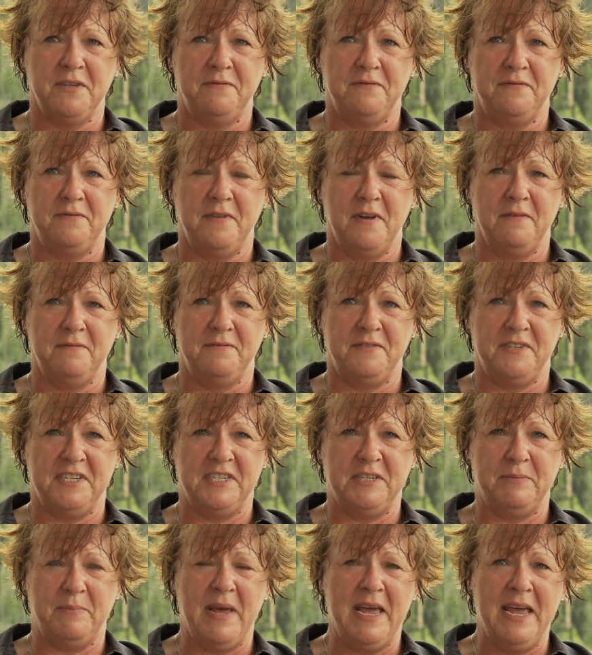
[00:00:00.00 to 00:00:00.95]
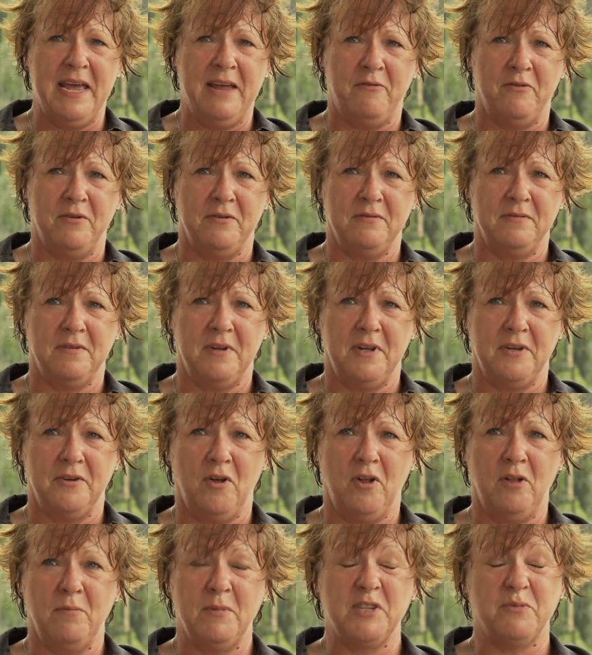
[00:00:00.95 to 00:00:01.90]
of, of despair and, and
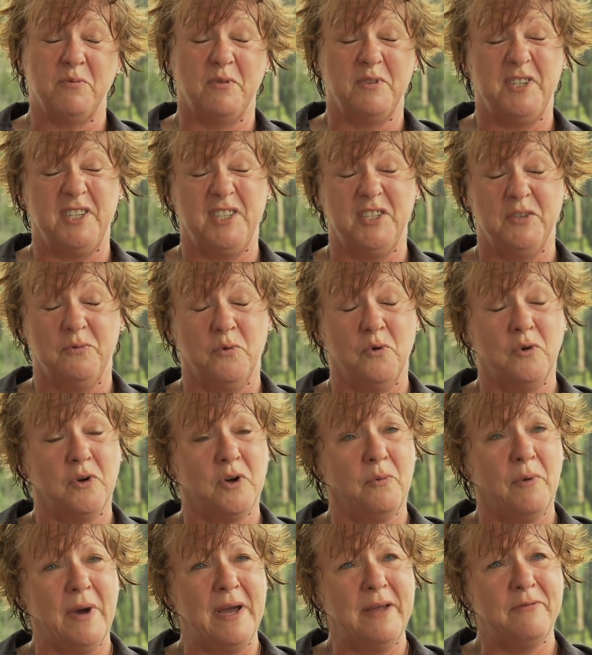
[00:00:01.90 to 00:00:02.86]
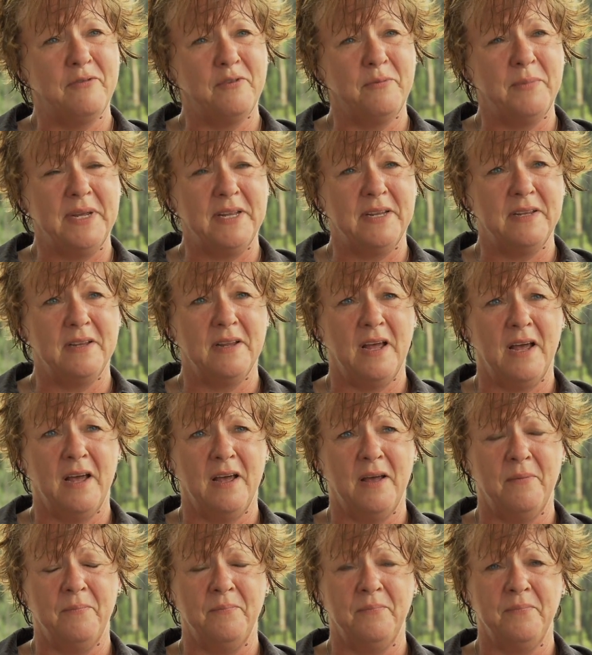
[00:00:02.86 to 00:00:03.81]
almost wanting to walk away from it
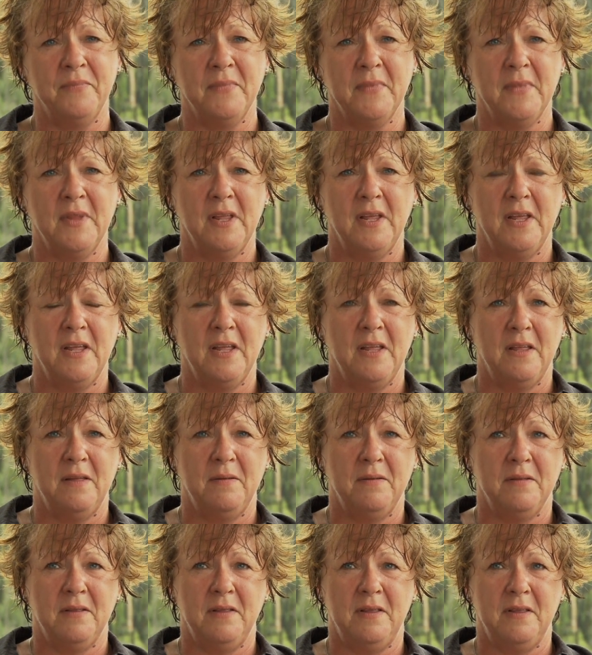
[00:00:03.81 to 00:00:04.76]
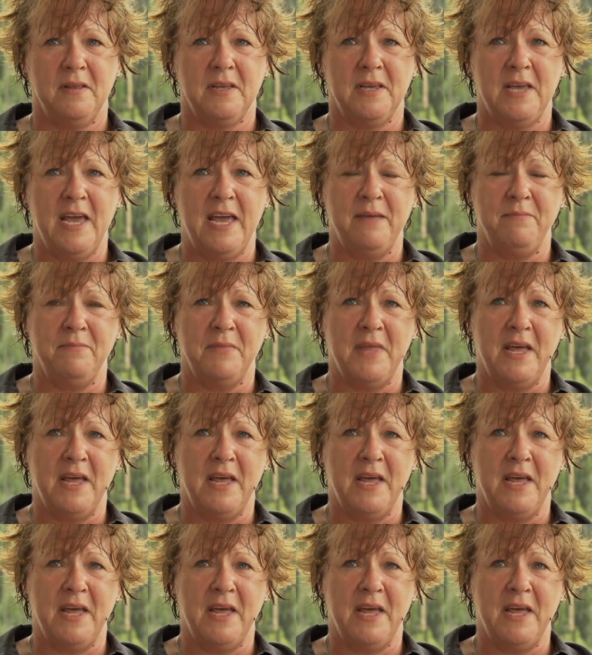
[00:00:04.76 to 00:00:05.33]
um, came